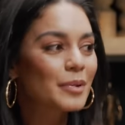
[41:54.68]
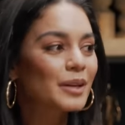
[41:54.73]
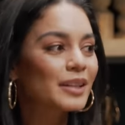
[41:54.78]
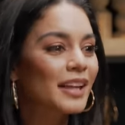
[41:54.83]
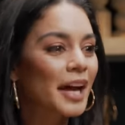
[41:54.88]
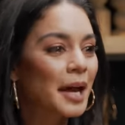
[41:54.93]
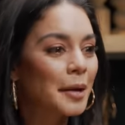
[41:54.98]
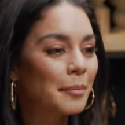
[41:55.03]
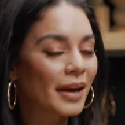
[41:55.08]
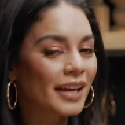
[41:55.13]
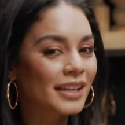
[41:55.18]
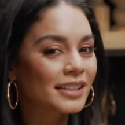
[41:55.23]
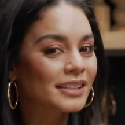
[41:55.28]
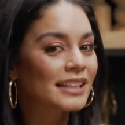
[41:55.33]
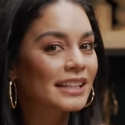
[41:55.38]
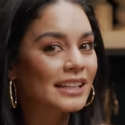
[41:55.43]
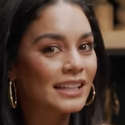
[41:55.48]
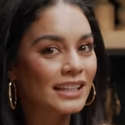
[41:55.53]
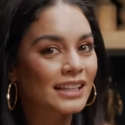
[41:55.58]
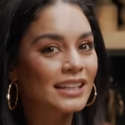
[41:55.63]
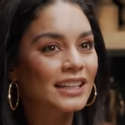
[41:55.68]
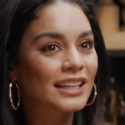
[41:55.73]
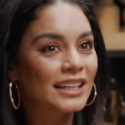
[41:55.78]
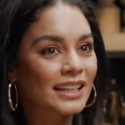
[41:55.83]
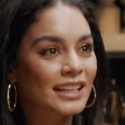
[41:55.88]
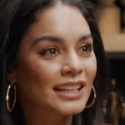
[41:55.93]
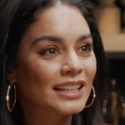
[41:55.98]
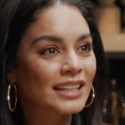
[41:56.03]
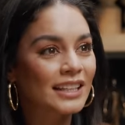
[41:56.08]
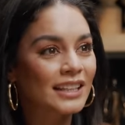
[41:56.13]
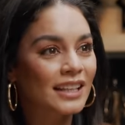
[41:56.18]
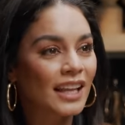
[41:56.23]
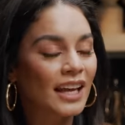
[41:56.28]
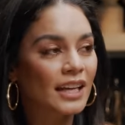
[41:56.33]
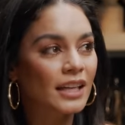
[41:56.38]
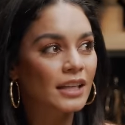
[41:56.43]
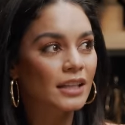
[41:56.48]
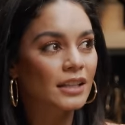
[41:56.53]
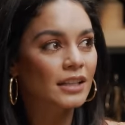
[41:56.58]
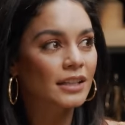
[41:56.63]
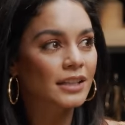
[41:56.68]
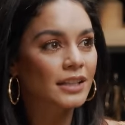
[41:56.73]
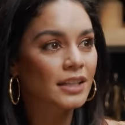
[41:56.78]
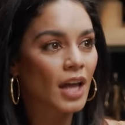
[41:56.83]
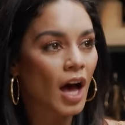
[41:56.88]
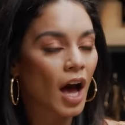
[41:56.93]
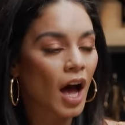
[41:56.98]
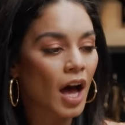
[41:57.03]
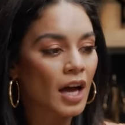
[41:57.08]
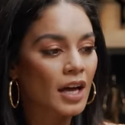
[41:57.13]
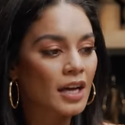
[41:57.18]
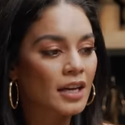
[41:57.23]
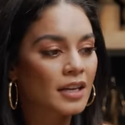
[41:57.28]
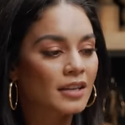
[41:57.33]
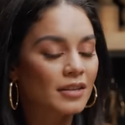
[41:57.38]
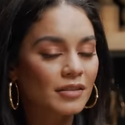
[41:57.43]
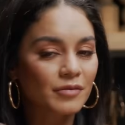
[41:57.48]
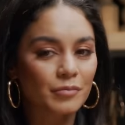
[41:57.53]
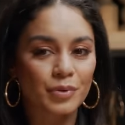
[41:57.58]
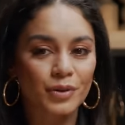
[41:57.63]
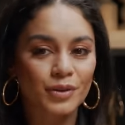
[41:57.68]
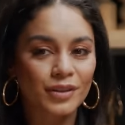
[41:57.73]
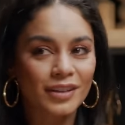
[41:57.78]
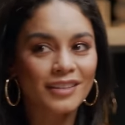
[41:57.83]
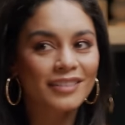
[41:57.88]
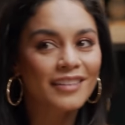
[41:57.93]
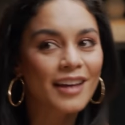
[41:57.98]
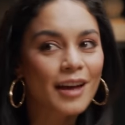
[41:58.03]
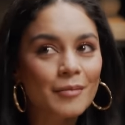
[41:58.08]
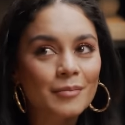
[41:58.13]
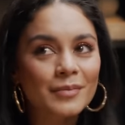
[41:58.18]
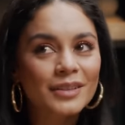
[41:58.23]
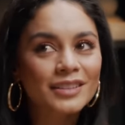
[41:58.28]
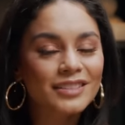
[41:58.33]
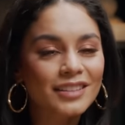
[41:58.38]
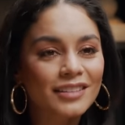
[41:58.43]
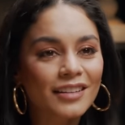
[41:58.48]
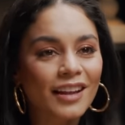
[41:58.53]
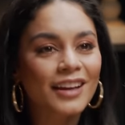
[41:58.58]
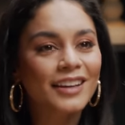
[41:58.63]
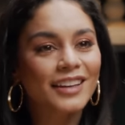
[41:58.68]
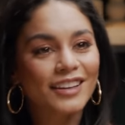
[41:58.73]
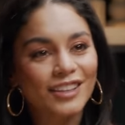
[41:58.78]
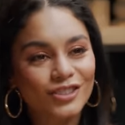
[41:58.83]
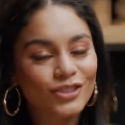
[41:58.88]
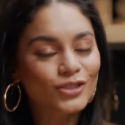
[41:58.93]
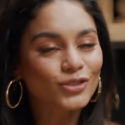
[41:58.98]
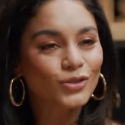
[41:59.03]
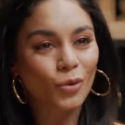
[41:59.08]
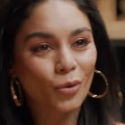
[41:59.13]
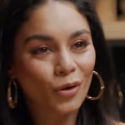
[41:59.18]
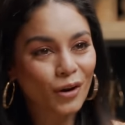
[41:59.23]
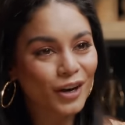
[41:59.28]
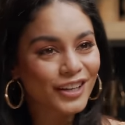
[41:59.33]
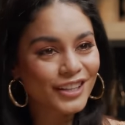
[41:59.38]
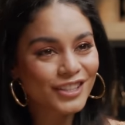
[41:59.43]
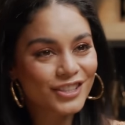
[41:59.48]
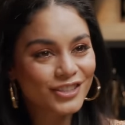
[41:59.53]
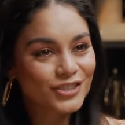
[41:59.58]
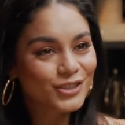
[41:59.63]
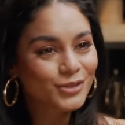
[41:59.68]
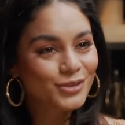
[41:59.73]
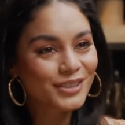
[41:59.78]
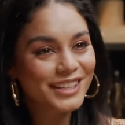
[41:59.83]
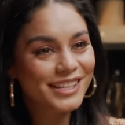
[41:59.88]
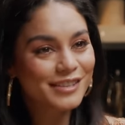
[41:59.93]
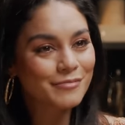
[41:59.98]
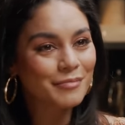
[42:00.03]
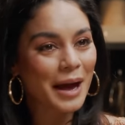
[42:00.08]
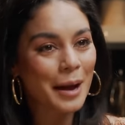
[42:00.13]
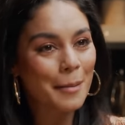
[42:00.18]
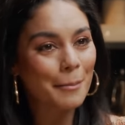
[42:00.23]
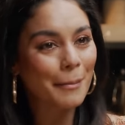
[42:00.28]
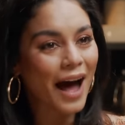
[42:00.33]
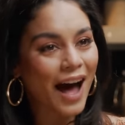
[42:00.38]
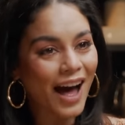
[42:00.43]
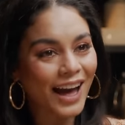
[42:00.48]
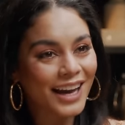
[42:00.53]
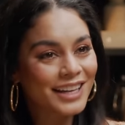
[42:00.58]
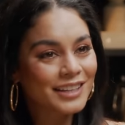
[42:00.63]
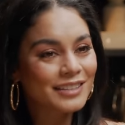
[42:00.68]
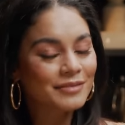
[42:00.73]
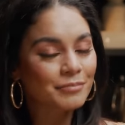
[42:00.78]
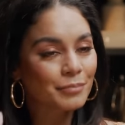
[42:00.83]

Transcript: But like by leaning in and like not putting them into like a storage unit in my mind,